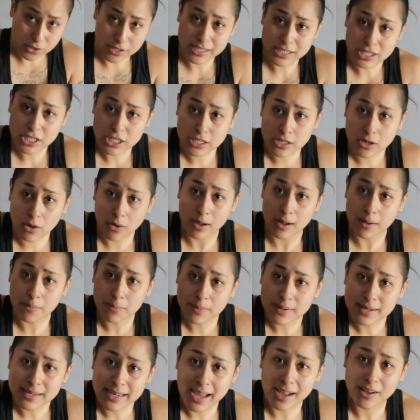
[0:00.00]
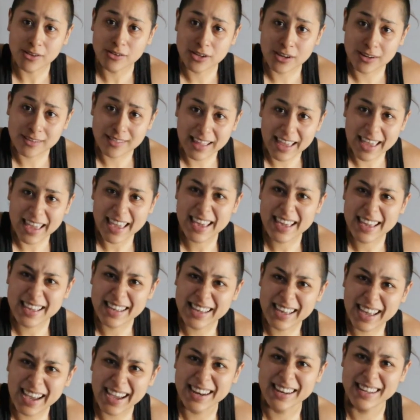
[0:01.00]
You can just go up and down your leg
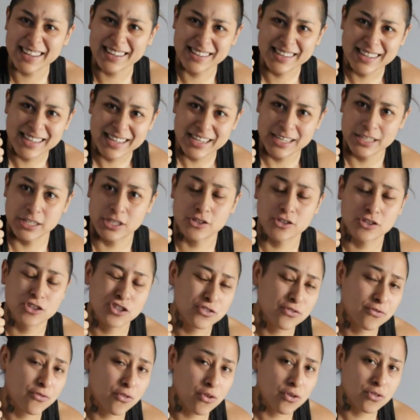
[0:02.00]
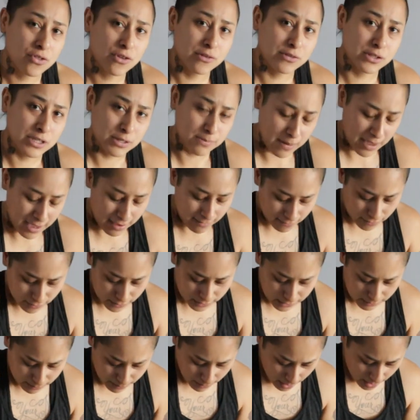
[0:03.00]
and kind of search for those
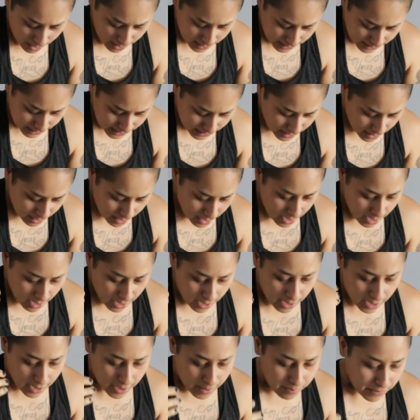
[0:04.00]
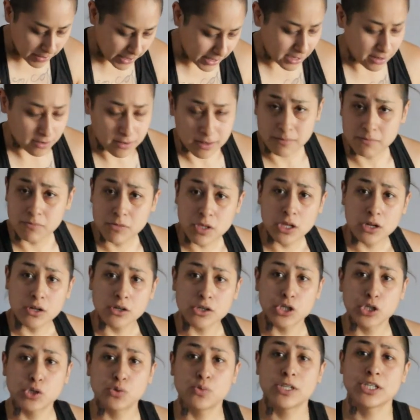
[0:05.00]
painful spots. And then, you
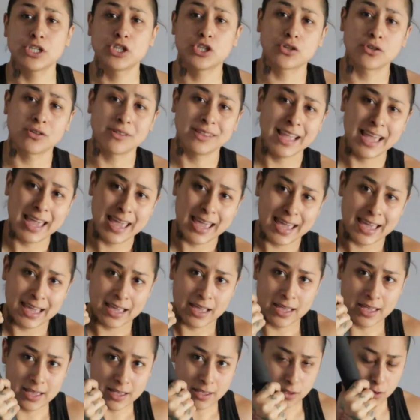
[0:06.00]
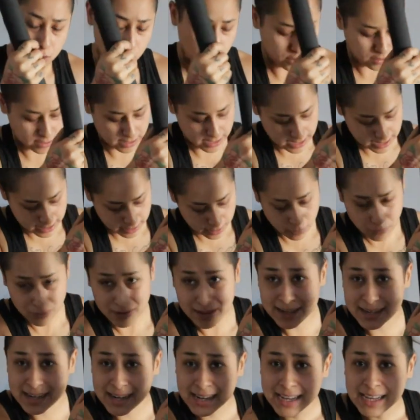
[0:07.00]
know, switch your leg, go to the other
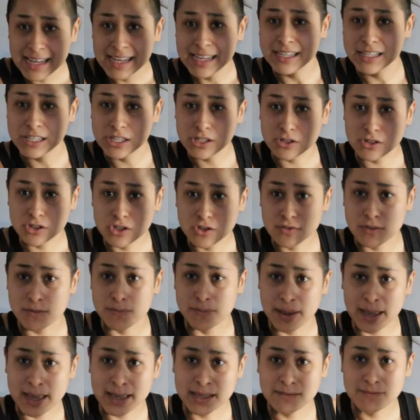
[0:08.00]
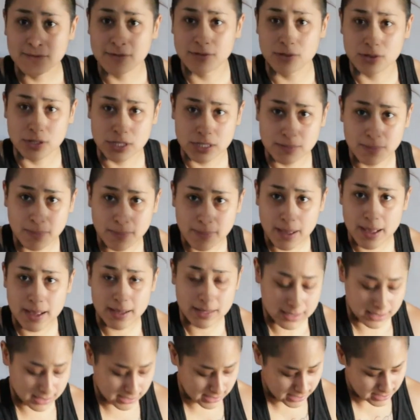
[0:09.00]
one, search for painful
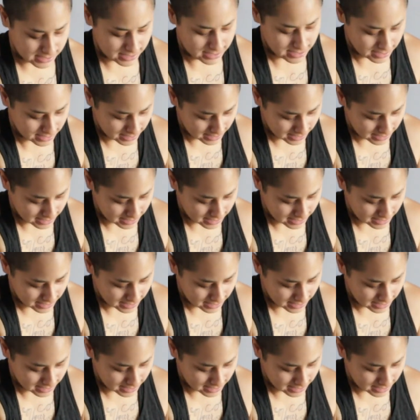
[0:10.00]
spots.